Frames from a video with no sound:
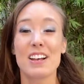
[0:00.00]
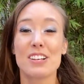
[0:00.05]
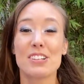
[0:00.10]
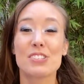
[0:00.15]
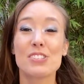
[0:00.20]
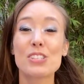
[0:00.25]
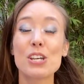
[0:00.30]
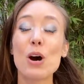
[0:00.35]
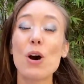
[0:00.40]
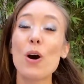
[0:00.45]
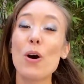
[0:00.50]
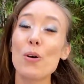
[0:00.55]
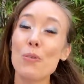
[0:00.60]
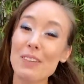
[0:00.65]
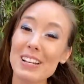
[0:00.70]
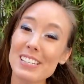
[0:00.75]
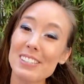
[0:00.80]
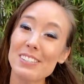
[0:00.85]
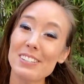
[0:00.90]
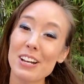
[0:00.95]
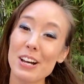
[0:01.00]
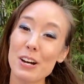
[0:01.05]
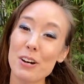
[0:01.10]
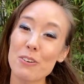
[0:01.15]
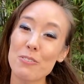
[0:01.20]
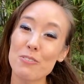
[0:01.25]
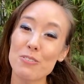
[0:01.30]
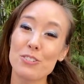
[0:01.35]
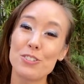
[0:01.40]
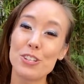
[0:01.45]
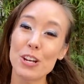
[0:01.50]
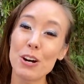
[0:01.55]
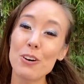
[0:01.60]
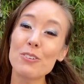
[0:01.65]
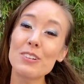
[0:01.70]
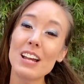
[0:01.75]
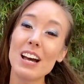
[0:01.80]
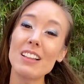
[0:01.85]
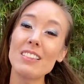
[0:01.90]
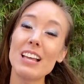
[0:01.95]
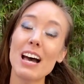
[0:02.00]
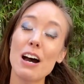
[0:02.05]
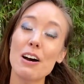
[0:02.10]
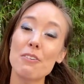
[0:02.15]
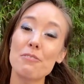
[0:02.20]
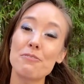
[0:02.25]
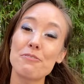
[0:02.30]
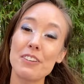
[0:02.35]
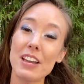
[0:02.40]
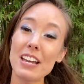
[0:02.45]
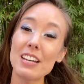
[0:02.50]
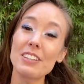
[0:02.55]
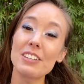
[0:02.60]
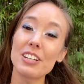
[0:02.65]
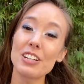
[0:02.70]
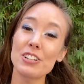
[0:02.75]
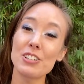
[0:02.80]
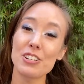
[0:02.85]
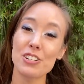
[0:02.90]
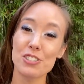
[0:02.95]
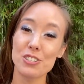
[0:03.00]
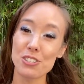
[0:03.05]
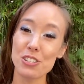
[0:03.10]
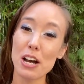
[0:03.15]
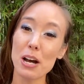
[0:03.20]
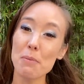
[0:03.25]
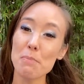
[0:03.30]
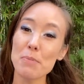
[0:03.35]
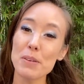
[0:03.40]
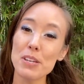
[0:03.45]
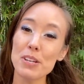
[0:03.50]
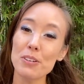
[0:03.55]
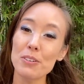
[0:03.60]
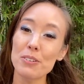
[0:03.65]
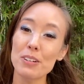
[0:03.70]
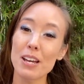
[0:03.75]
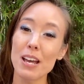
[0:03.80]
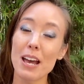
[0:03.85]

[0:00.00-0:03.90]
So always know, don't allow failure to stop you,